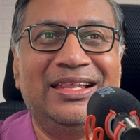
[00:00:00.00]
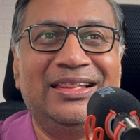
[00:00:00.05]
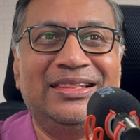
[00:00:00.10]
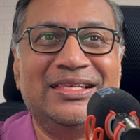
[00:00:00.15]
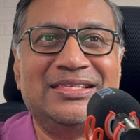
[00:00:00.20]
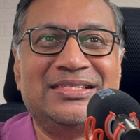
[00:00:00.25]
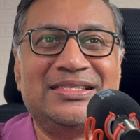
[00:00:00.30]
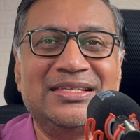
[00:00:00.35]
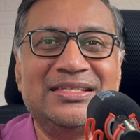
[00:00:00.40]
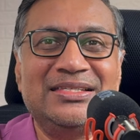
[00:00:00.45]

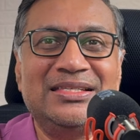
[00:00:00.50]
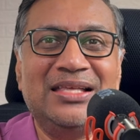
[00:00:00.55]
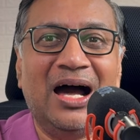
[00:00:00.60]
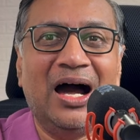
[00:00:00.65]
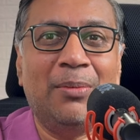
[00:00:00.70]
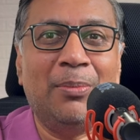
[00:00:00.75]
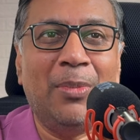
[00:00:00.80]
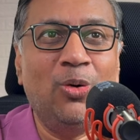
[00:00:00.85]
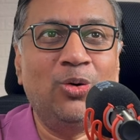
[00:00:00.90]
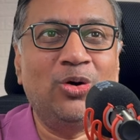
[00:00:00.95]
This is the
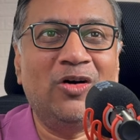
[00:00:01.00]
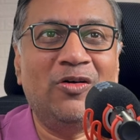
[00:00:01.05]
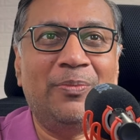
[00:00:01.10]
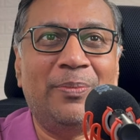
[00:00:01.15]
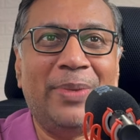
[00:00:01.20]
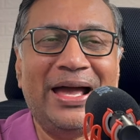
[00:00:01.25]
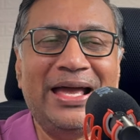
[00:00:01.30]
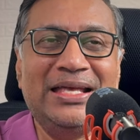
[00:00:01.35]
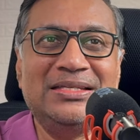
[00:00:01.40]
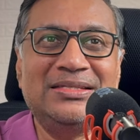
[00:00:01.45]
amount of
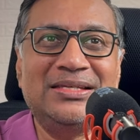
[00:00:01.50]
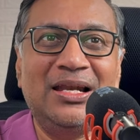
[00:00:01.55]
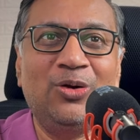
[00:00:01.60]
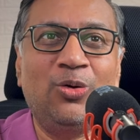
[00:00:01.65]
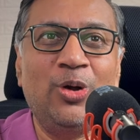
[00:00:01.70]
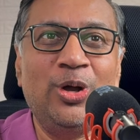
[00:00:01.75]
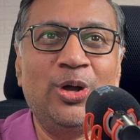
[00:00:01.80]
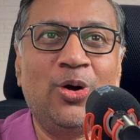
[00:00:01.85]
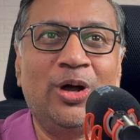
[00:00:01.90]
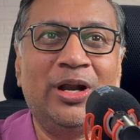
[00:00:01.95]
buy and sell
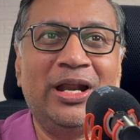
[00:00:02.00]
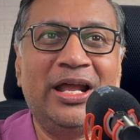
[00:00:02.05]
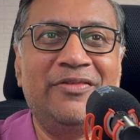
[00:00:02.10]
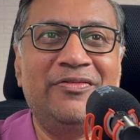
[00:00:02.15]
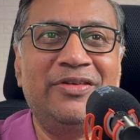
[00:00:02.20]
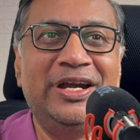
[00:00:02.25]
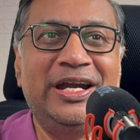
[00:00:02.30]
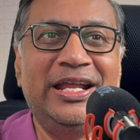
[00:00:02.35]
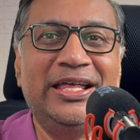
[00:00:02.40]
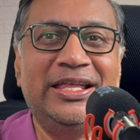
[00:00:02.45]
going on
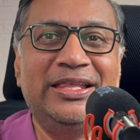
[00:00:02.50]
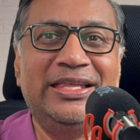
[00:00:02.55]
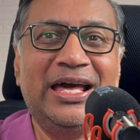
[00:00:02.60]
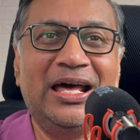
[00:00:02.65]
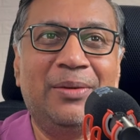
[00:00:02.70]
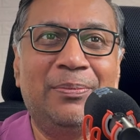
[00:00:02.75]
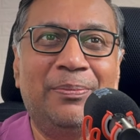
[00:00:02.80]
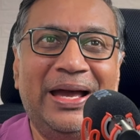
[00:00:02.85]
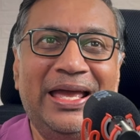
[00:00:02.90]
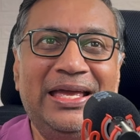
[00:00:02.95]
every day. They
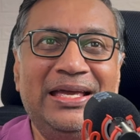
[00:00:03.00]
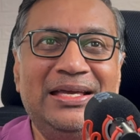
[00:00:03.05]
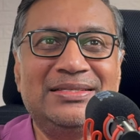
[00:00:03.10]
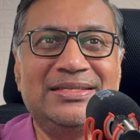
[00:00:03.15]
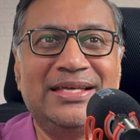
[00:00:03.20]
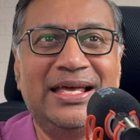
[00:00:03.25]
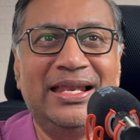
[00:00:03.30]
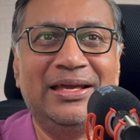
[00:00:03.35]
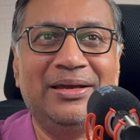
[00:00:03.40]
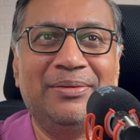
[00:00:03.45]
are buying,
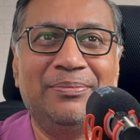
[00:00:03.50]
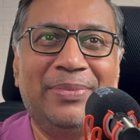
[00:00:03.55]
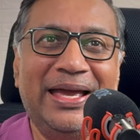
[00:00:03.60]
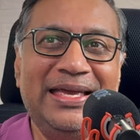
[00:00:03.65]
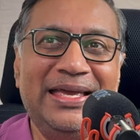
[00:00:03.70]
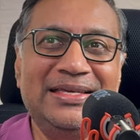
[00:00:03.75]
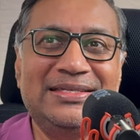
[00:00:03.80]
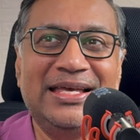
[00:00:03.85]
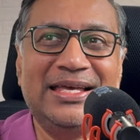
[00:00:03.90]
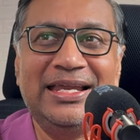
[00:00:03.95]
selling.
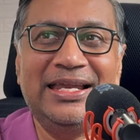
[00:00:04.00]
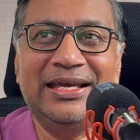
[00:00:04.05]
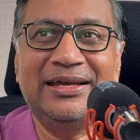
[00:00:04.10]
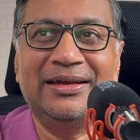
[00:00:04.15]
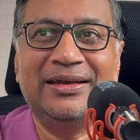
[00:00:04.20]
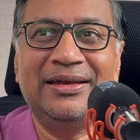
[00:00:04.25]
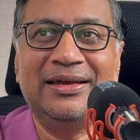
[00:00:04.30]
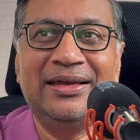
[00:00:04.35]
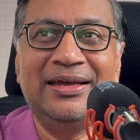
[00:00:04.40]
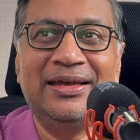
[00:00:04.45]

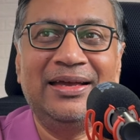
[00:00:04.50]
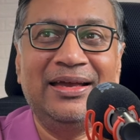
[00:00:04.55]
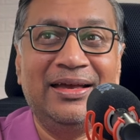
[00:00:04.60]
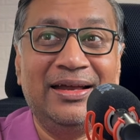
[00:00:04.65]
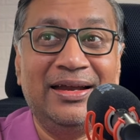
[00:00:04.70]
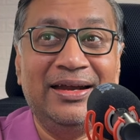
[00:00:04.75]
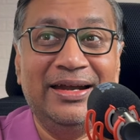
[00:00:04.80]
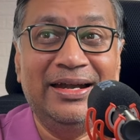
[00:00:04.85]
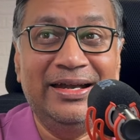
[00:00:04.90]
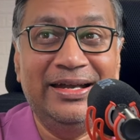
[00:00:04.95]

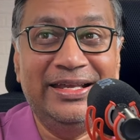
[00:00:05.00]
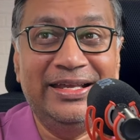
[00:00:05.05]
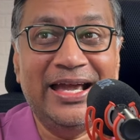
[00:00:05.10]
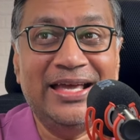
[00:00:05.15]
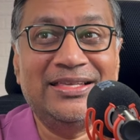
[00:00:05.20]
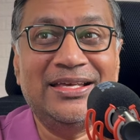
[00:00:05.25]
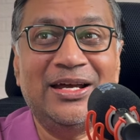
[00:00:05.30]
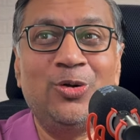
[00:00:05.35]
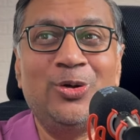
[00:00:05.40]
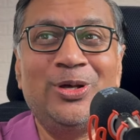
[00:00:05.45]

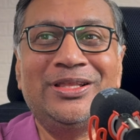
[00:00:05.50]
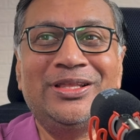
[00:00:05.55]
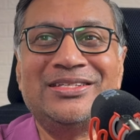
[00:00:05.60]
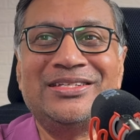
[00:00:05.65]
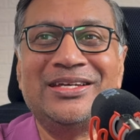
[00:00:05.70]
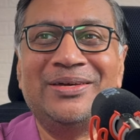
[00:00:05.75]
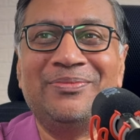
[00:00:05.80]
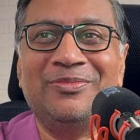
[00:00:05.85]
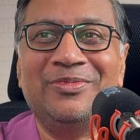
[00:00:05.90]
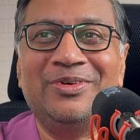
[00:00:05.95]
DIIs are doing the
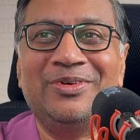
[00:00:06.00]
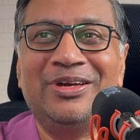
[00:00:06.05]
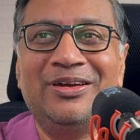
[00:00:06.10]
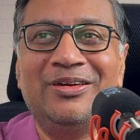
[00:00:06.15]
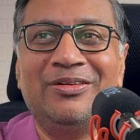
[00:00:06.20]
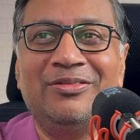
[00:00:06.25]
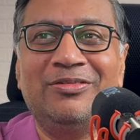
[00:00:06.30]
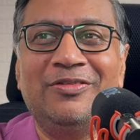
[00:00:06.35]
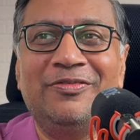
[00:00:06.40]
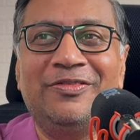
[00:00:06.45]
same.
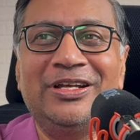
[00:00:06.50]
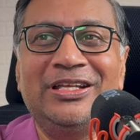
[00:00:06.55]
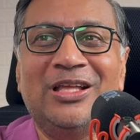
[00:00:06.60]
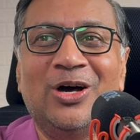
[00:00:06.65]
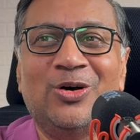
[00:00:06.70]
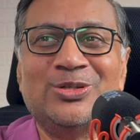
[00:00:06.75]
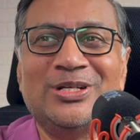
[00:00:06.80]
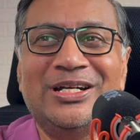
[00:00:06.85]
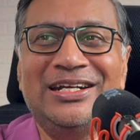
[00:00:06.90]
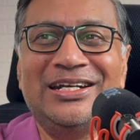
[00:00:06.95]

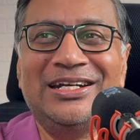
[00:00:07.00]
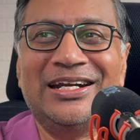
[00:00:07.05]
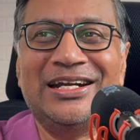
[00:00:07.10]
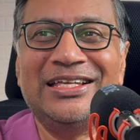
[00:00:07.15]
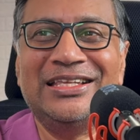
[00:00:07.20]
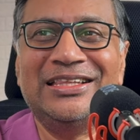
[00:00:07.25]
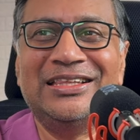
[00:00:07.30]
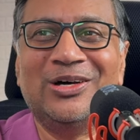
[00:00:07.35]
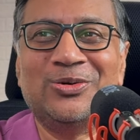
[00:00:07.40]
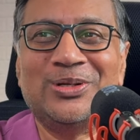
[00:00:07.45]
15,000,
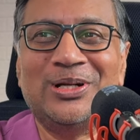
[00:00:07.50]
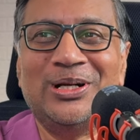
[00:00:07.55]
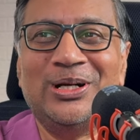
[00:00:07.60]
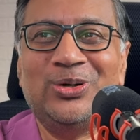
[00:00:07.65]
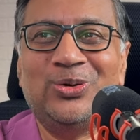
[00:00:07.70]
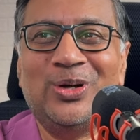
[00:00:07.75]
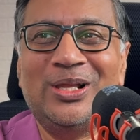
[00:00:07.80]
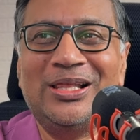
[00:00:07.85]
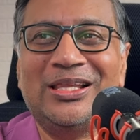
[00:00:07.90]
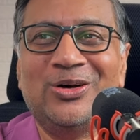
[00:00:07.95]
13,000,
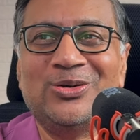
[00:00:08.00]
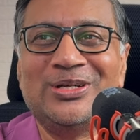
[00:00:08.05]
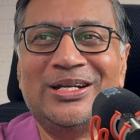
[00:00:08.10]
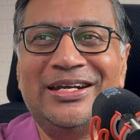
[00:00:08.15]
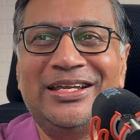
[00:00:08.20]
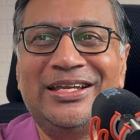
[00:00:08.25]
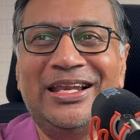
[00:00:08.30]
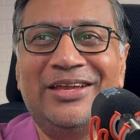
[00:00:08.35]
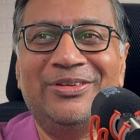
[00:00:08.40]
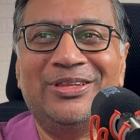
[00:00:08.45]

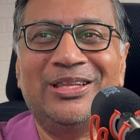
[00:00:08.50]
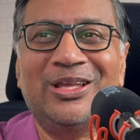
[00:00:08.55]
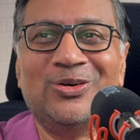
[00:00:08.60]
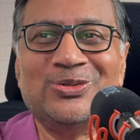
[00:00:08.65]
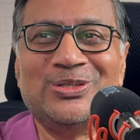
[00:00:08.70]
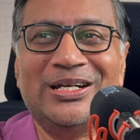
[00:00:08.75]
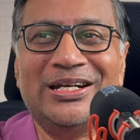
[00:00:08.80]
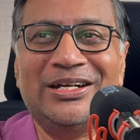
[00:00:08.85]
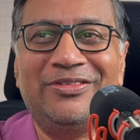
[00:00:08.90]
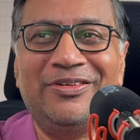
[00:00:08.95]
12,000,
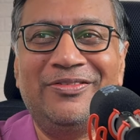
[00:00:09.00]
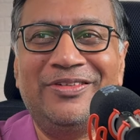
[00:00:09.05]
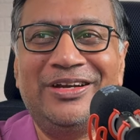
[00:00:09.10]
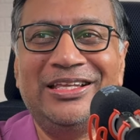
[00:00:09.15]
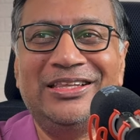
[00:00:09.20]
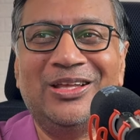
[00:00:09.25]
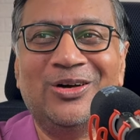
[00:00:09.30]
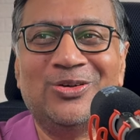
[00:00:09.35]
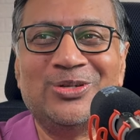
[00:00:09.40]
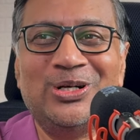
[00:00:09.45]
11,000,
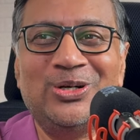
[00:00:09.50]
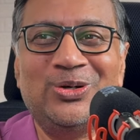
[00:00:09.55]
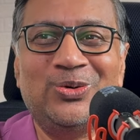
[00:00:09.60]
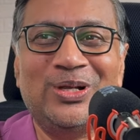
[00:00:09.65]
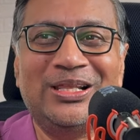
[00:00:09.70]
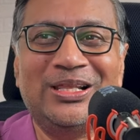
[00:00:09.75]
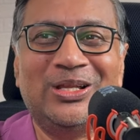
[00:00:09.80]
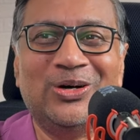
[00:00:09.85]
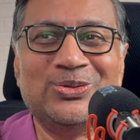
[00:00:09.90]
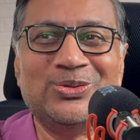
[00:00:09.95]
15,000,
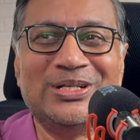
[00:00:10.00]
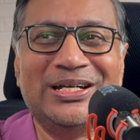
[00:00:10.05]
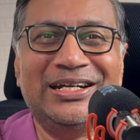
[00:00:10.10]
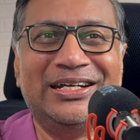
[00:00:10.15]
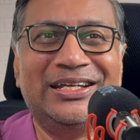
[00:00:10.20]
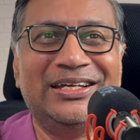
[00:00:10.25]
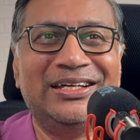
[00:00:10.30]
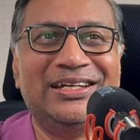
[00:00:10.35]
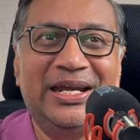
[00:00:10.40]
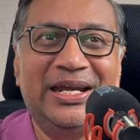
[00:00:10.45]
12,000.
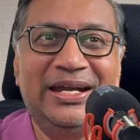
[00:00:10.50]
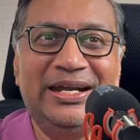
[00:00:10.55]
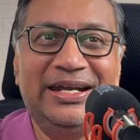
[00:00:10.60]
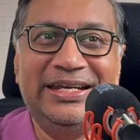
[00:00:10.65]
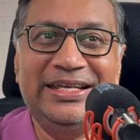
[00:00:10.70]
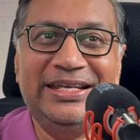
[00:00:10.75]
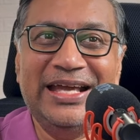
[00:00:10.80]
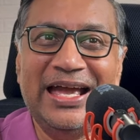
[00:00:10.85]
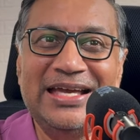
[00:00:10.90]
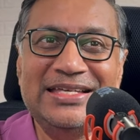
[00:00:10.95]

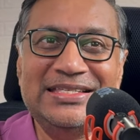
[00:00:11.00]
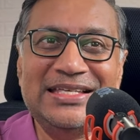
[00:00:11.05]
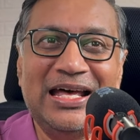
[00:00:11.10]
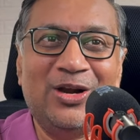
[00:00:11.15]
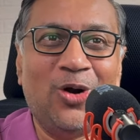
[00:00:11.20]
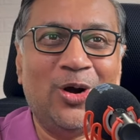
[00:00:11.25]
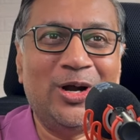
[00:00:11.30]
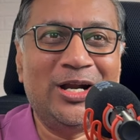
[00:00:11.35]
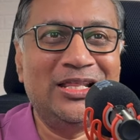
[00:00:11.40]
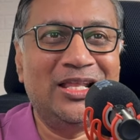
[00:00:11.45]
DIIs are
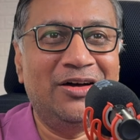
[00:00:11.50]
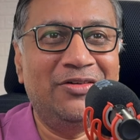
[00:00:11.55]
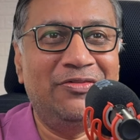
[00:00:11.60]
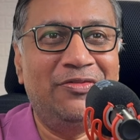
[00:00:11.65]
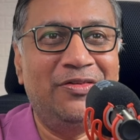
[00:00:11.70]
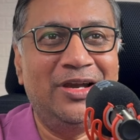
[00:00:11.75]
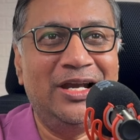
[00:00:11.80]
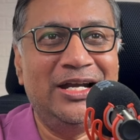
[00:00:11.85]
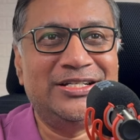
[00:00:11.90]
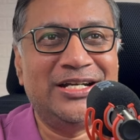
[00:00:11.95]
not in the
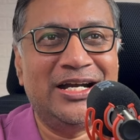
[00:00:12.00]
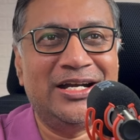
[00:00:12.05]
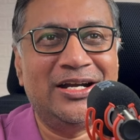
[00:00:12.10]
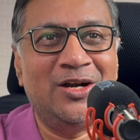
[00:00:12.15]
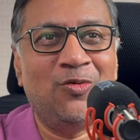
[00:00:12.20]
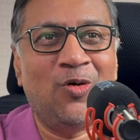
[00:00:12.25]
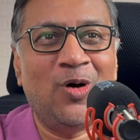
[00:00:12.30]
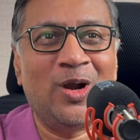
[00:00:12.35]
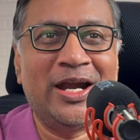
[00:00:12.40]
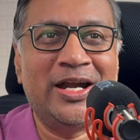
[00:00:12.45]
fill it, shut
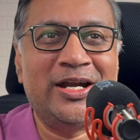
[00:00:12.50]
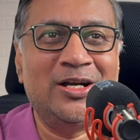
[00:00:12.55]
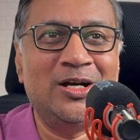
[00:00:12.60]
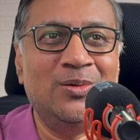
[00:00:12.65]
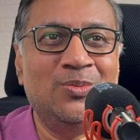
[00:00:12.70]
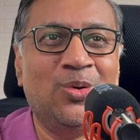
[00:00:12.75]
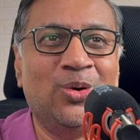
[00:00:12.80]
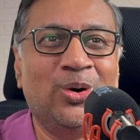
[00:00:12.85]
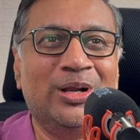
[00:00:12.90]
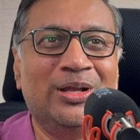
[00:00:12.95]
it, forget it
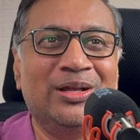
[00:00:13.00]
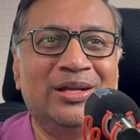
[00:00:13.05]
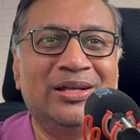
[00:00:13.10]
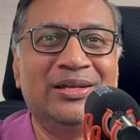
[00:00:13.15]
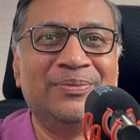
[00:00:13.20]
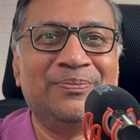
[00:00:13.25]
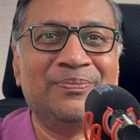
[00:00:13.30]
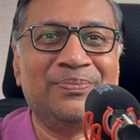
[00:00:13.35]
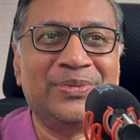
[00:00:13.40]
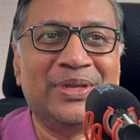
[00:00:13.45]
mode.
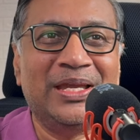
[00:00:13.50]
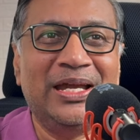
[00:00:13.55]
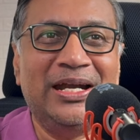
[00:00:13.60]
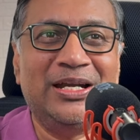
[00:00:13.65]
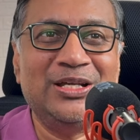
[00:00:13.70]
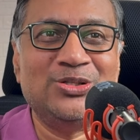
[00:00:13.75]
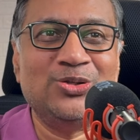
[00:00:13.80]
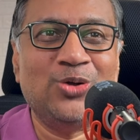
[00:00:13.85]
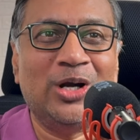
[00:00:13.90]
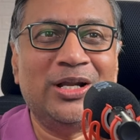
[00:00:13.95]
It
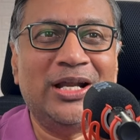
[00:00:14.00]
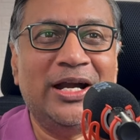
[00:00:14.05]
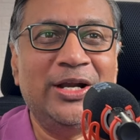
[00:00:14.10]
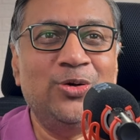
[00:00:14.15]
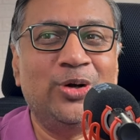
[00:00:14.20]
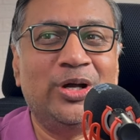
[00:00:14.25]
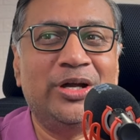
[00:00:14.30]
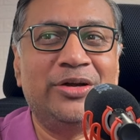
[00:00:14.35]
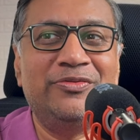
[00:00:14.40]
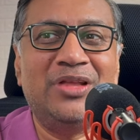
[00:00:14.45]
is not that
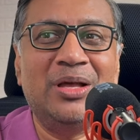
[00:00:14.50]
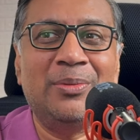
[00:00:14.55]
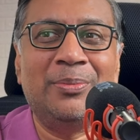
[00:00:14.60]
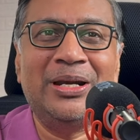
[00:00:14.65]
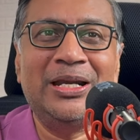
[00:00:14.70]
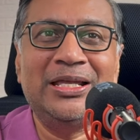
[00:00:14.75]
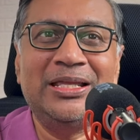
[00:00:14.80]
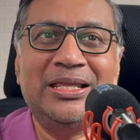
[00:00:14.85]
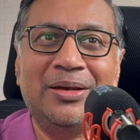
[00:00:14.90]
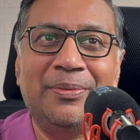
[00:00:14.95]
you give them
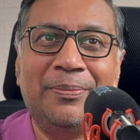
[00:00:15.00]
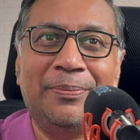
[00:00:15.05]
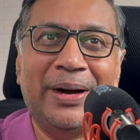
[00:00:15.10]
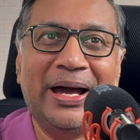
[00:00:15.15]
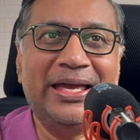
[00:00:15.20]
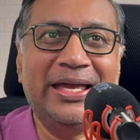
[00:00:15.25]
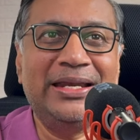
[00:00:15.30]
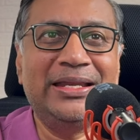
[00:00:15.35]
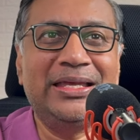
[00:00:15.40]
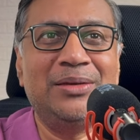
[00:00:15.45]
money, they buy
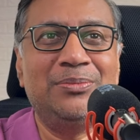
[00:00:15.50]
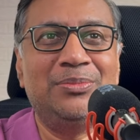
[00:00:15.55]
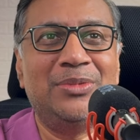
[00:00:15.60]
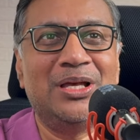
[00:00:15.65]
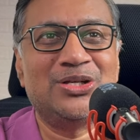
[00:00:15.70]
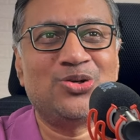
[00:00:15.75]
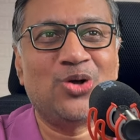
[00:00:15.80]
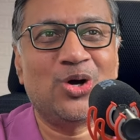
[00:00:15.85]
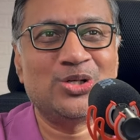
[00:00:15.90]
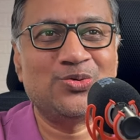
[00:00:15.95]
and keep the
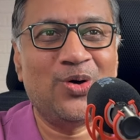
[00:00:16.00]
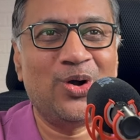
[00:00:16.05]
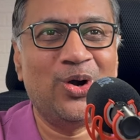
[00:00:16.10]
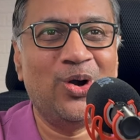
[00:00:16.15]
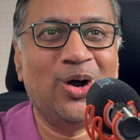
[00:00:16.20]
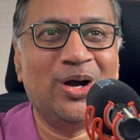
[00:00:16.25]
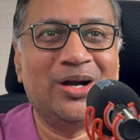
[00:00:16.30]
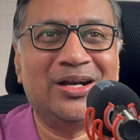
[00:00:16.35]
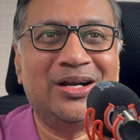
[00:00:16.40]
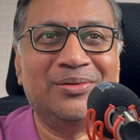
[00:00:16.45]
stocks for
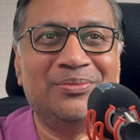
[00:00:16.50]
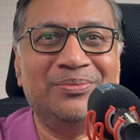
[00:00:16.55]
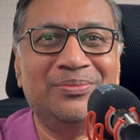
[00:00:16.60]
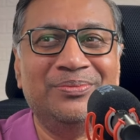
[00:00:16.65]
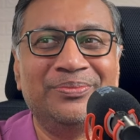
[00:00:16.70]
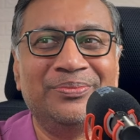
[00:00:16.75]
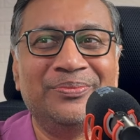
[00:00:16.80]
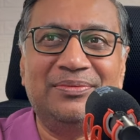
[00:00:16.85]
long term.